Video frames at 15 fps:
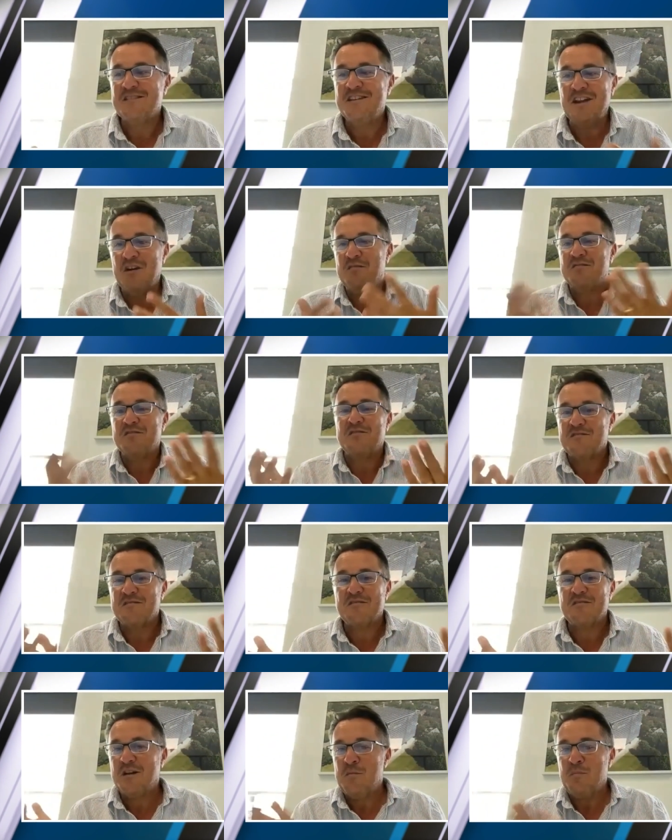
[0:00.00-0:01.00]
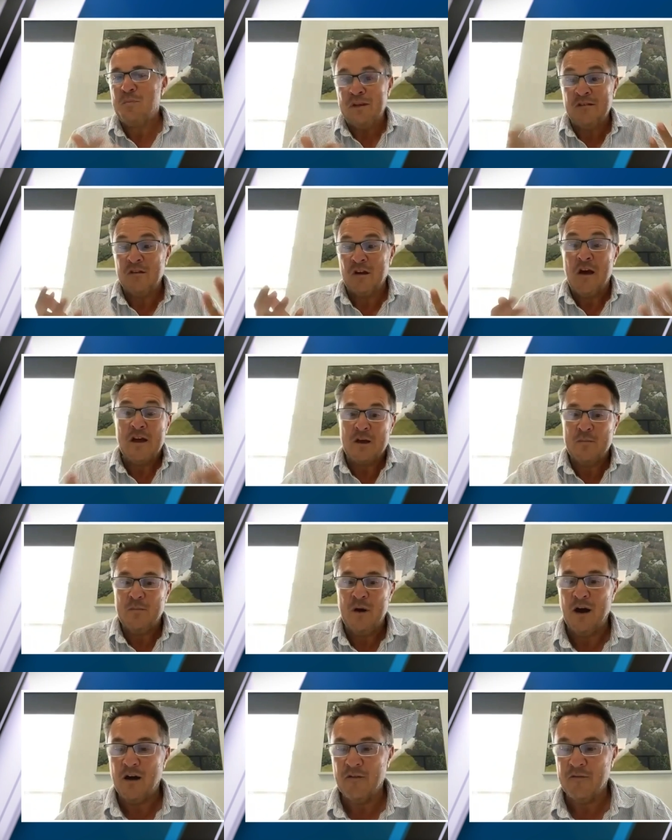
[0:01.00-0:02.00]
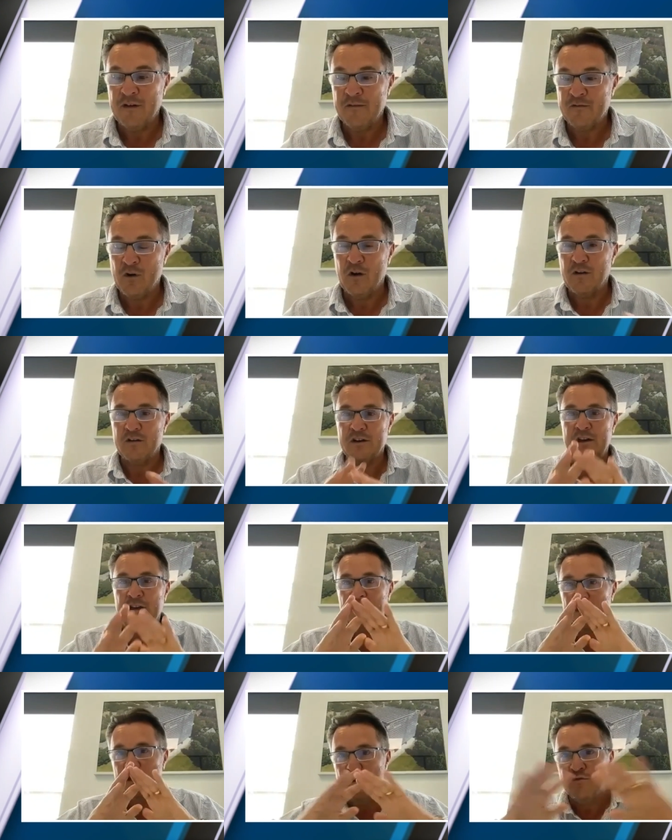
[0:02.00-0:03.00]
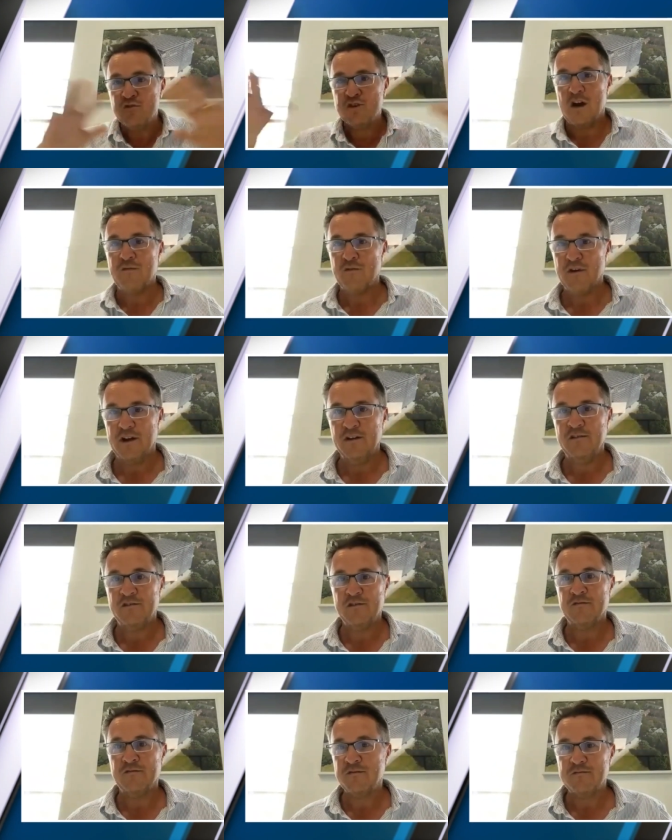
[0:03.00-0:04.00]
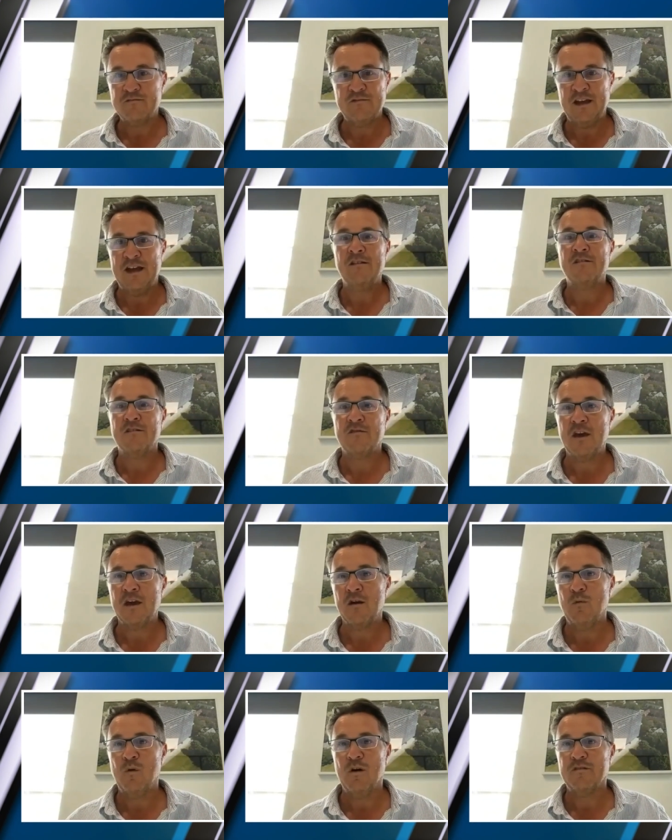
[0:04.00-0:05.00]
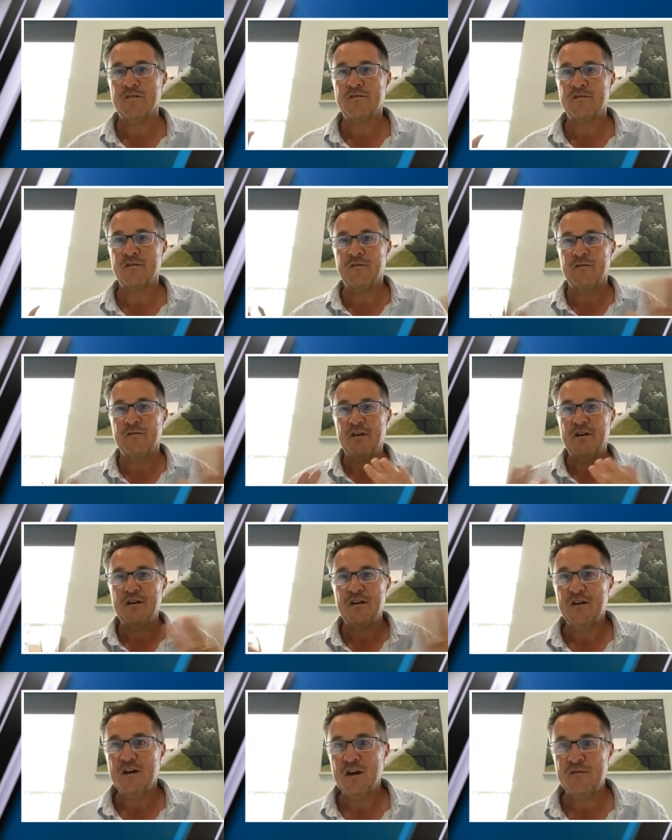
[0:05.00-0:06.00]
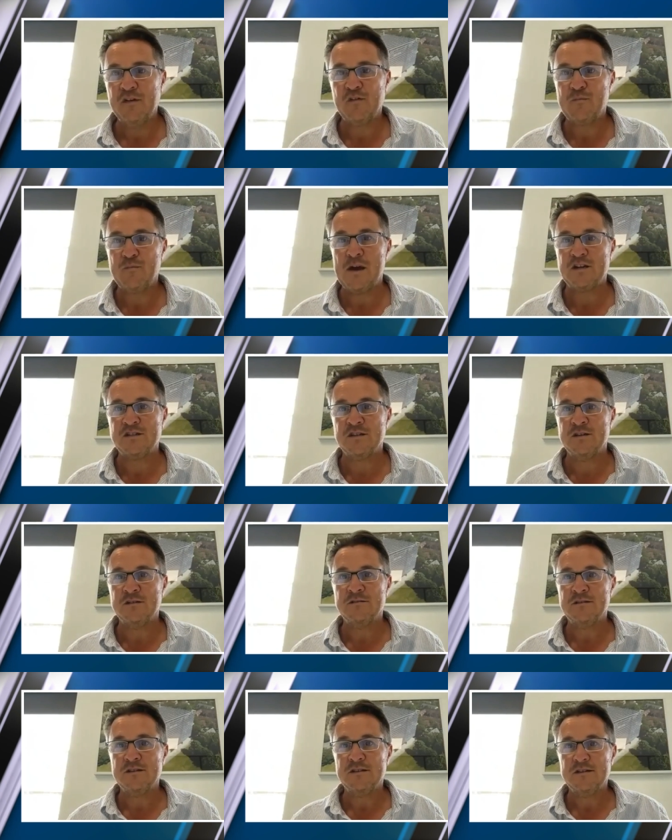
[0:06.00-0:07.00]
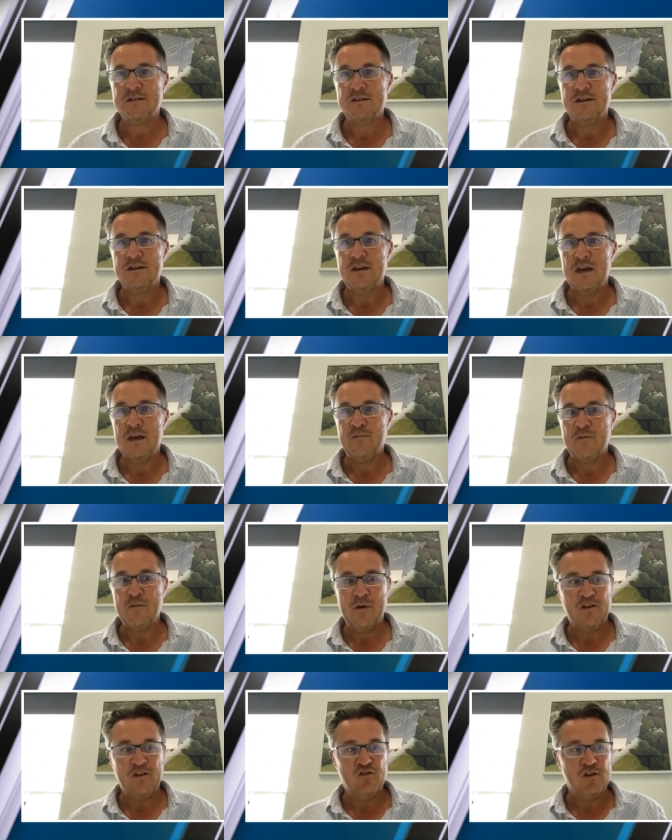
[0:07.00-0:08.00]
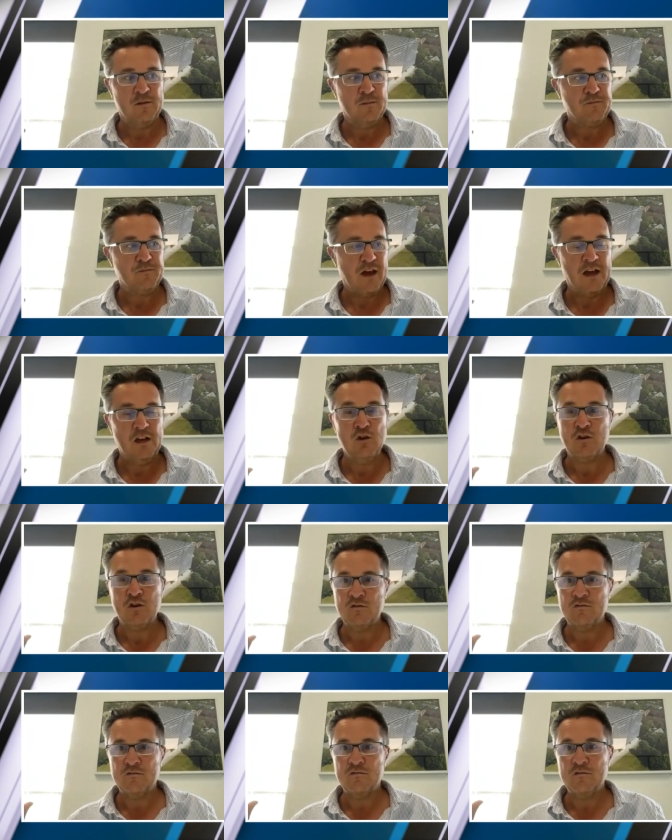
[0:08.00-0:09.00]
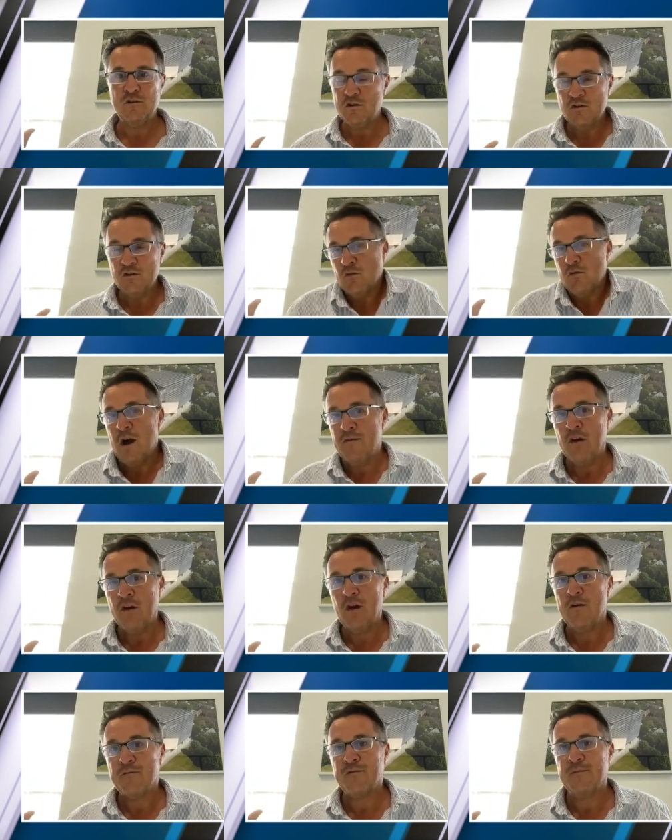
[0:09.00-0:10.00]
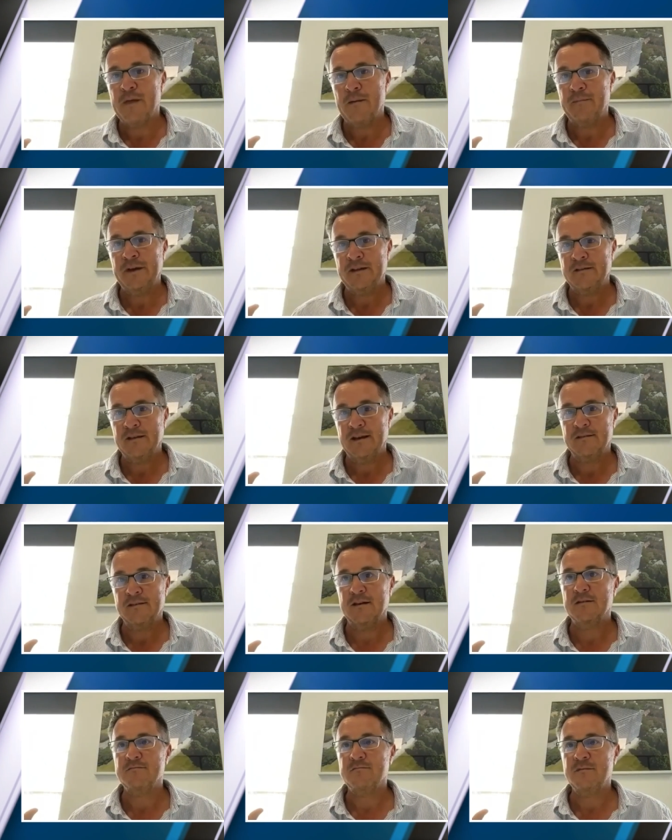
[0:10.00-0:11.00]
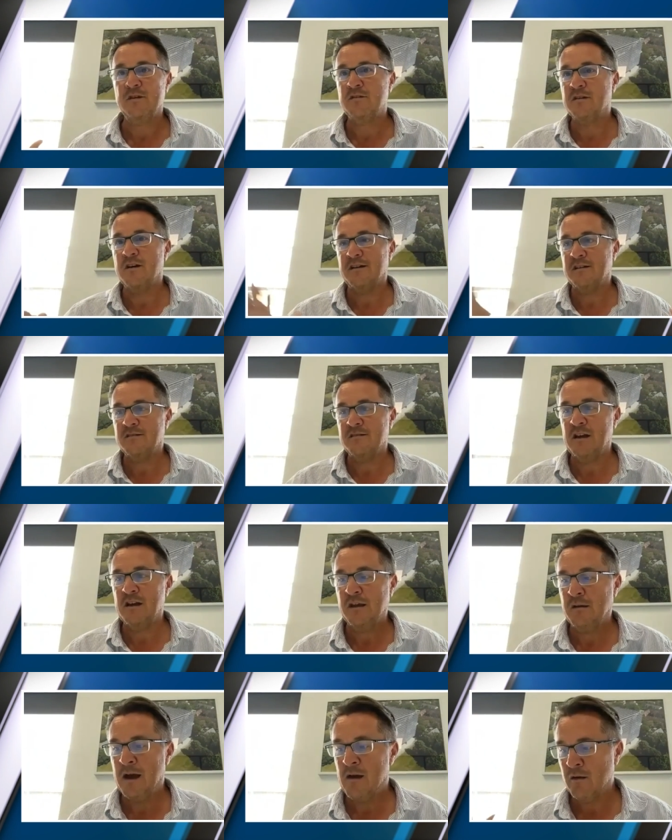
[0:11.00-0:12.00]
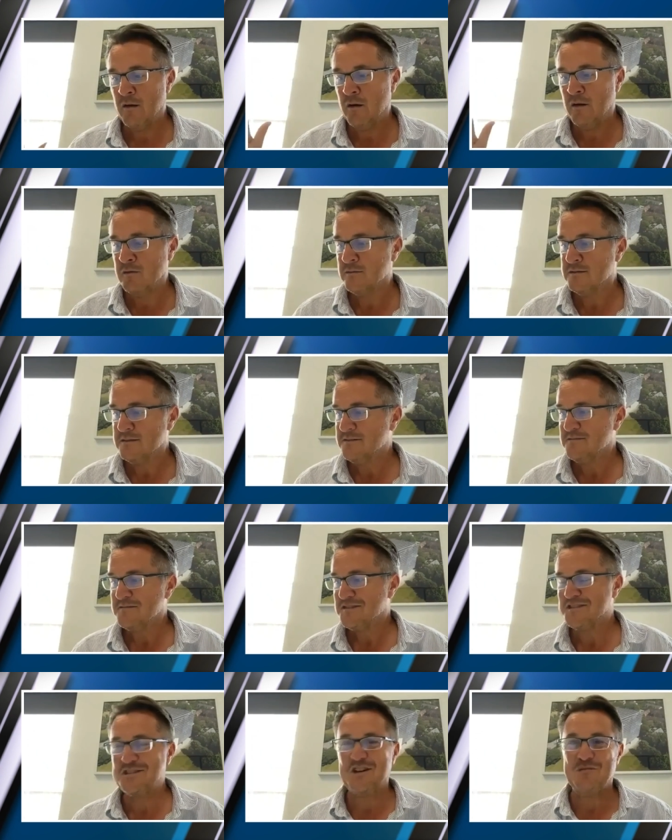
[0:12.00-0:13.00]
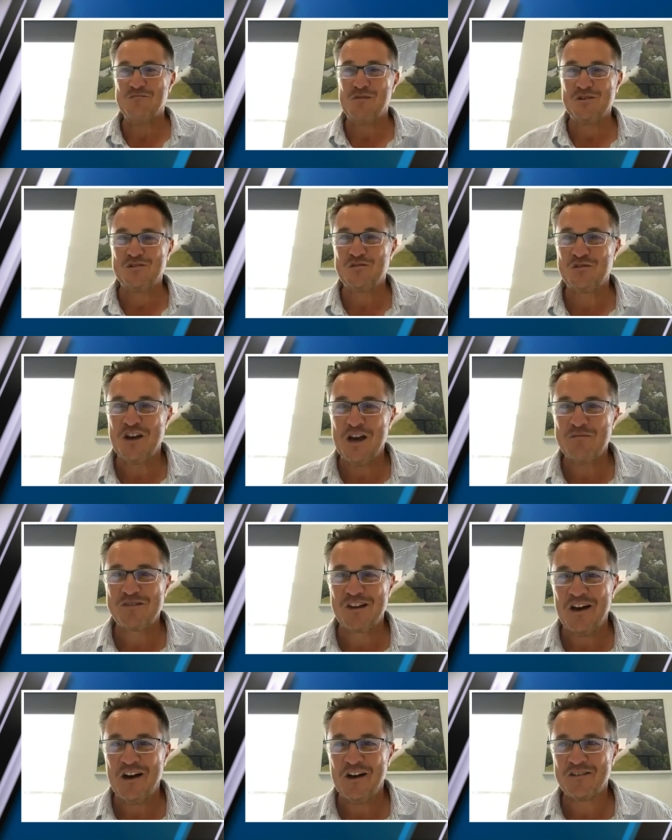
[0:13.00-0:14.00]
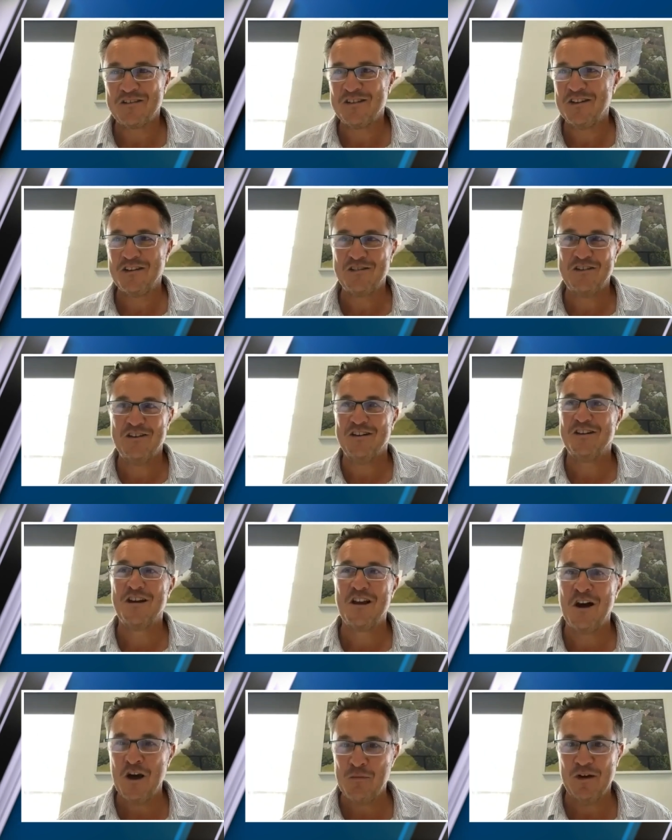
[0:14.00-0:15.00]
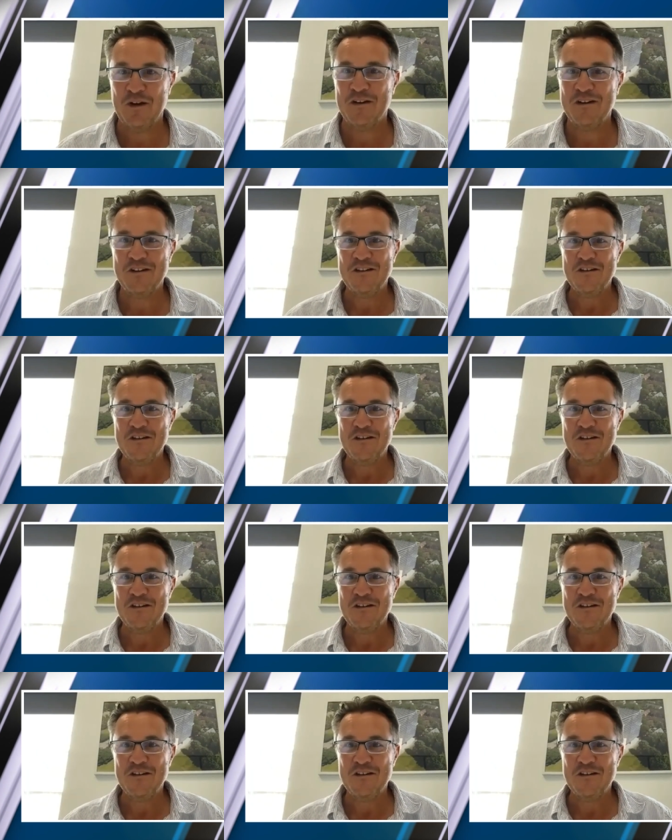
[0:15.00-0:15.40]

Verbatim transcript: you know, companies like above have got huge coverage of tens of gigawatts of, of inspection information and you can you can derive a lot from that big data. You can, I can tell you how long certain module types last in a certain climate,